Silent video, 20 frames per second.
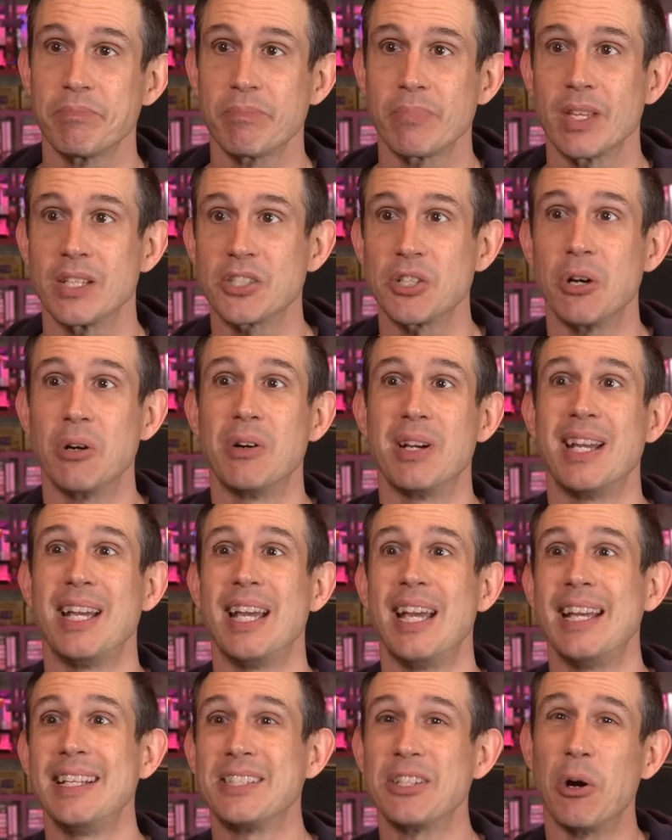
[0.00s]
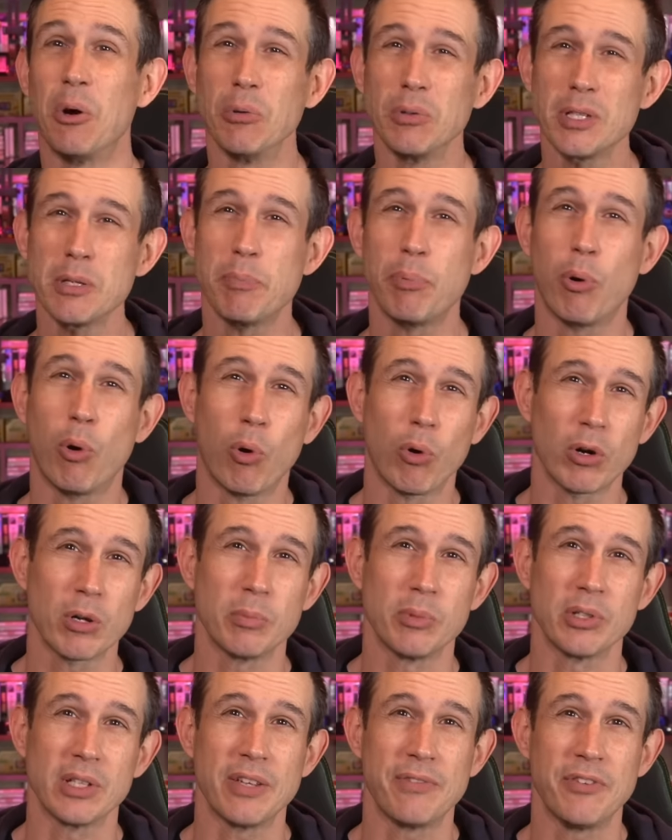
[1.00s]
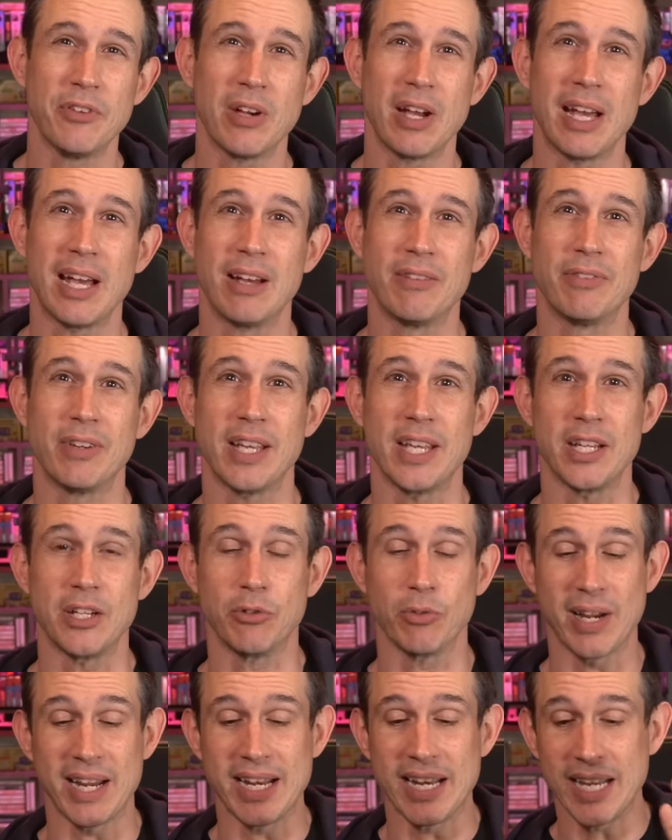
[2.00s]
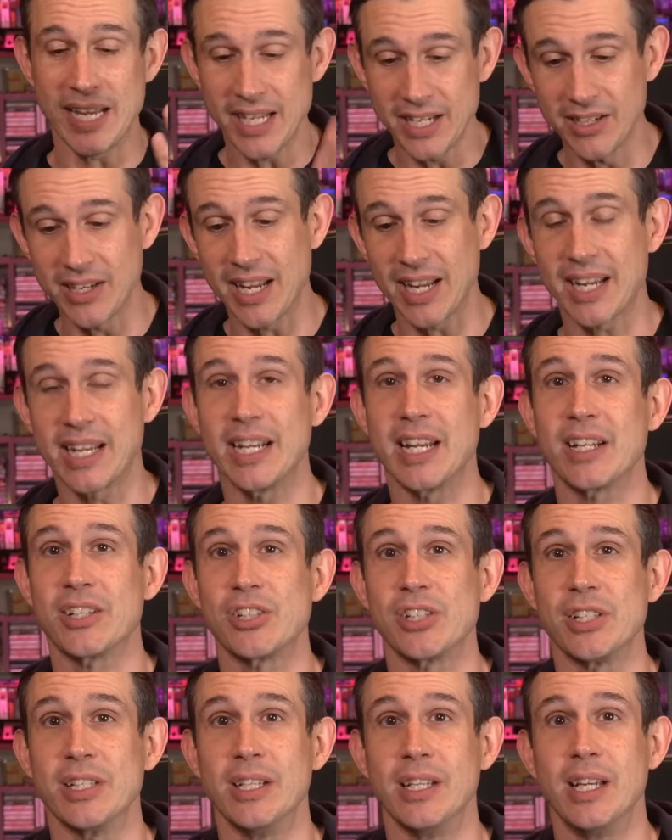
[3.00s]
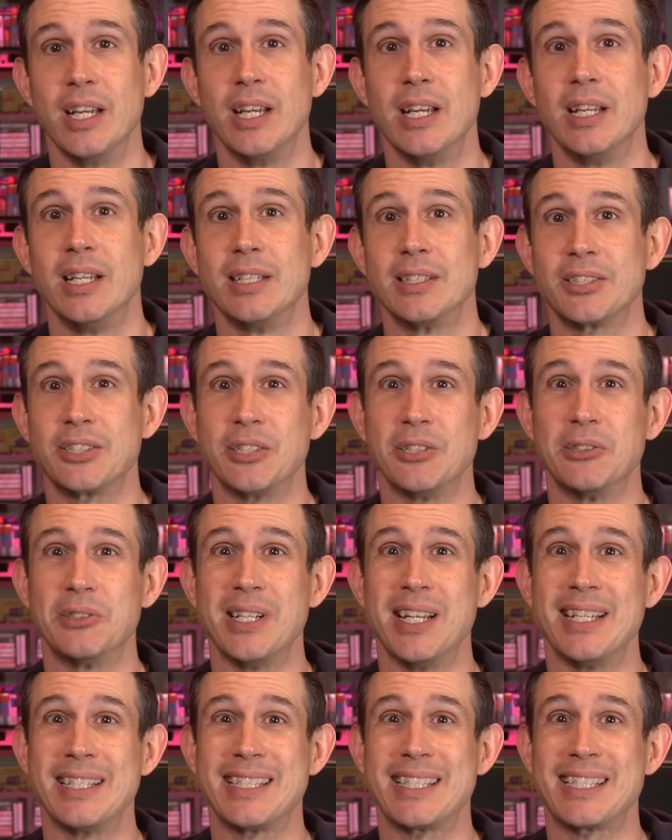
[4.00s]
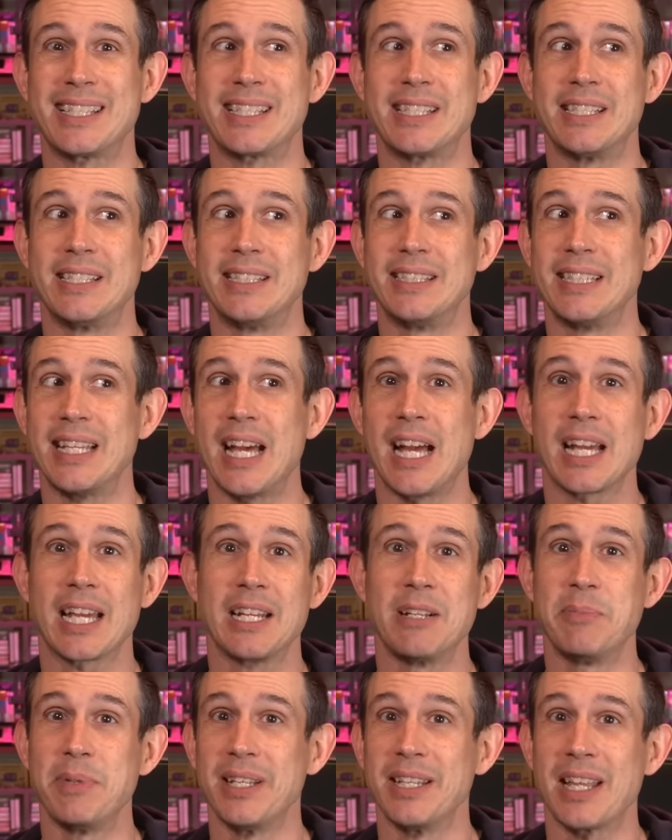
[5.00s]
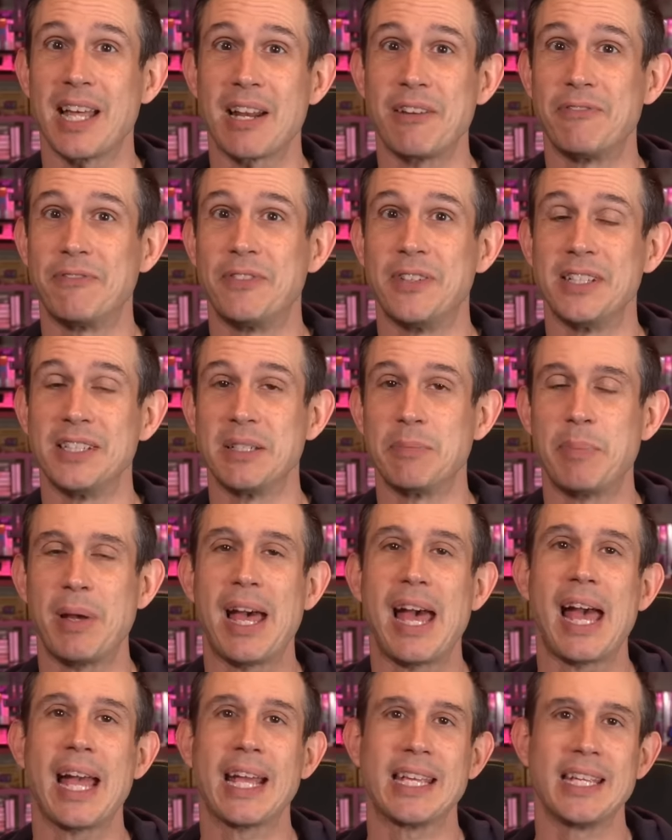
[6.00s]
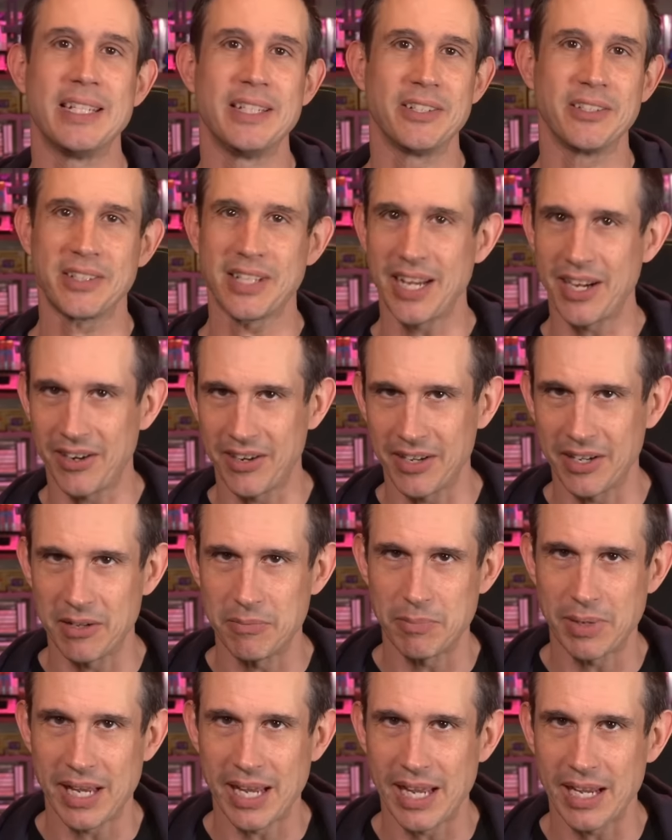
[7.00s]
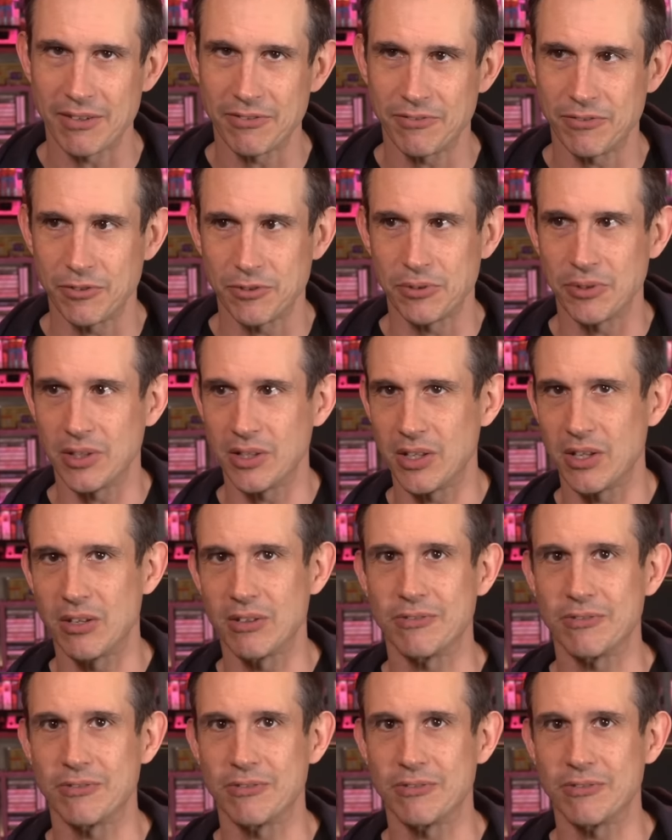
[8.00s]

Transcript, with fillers: So it's only portable if you have a great internet connection. So it's not gonna be a lot of fun to pack in your carry-on bag for a long